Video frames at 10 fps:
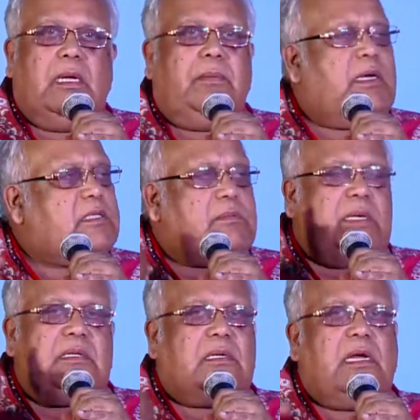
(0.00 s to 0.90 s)
because
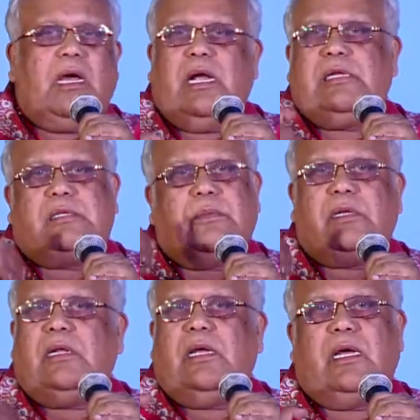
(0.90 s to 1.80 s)
mantra
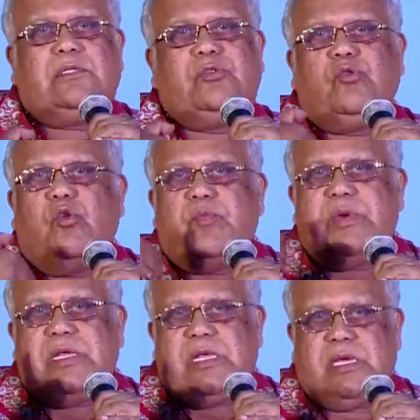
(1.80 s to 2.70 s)
ultimately has no
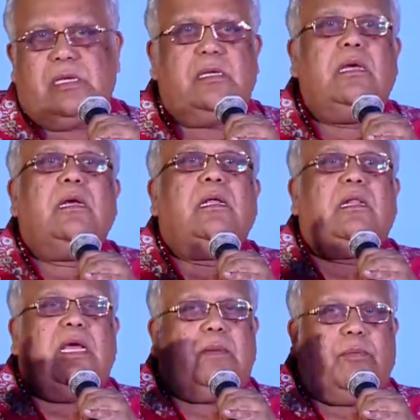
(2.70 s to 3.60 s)
meaning
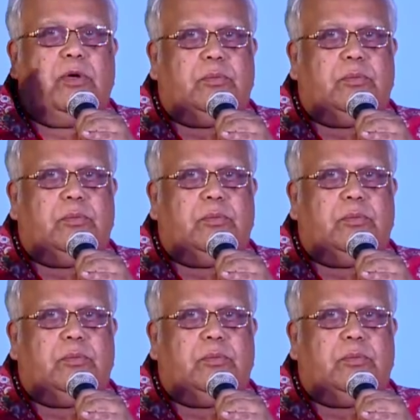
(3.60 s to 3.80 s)
like poetry.